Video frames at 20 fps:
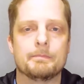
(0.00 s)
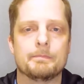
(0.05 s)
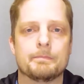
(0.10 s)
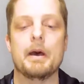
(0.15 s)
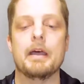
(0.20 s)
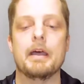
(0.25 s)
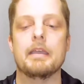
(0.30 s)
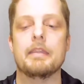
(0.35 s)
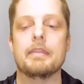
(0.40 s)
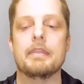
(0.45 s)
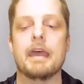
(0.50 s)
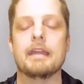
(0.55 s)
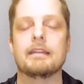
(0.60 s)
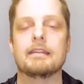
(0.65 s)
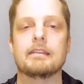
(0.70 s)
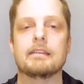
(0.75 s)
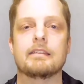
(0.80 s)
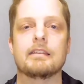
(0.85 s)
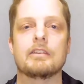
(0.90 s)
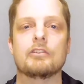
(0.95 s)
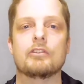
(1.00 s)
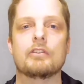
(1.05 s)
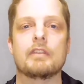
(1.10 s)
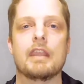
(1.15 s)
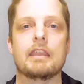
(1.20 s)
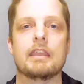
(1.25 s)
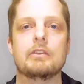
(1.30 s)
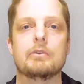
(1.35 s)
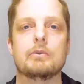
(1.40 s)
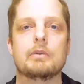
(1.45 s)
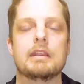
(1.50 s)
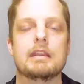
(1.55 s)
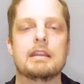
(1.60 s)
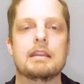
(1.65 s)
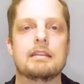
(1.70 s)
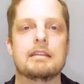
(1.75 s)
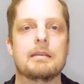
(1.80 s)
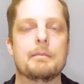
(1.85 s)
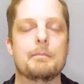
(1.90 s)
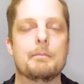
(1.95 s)
but that decision that you
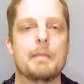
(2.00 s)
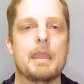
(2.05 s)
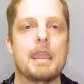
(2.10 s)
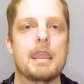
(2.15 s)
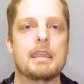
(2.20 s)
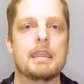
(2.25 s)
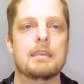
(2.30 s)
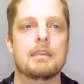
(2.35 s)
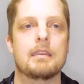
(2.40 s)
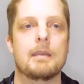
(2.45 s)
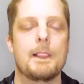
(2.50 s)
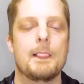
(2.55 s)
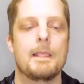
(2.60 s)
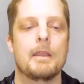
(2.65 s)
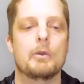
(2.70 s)
needed to make